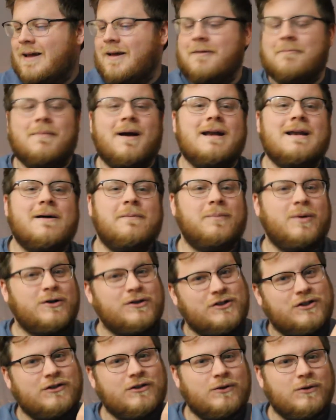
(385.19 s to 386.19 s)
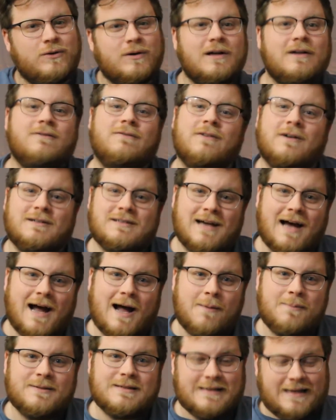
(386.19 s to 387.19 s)
My number two for
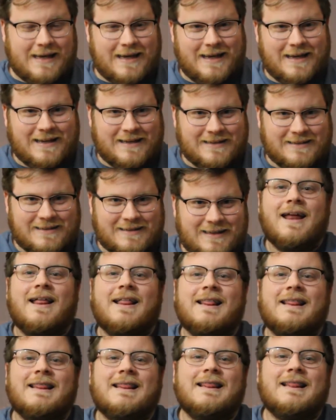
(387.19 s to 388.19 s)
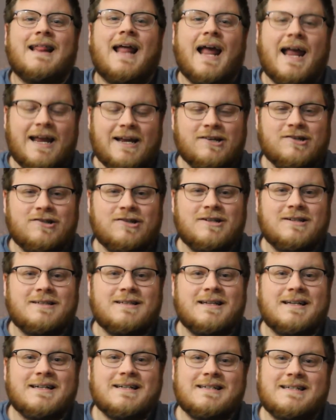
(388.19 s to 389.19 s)
tops is
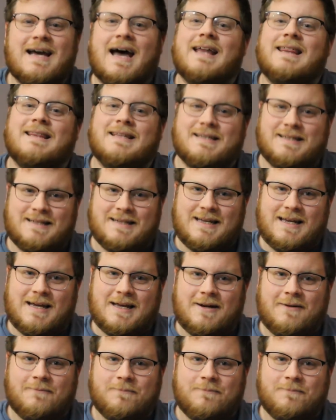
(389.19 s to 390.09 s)
Angel's death scene.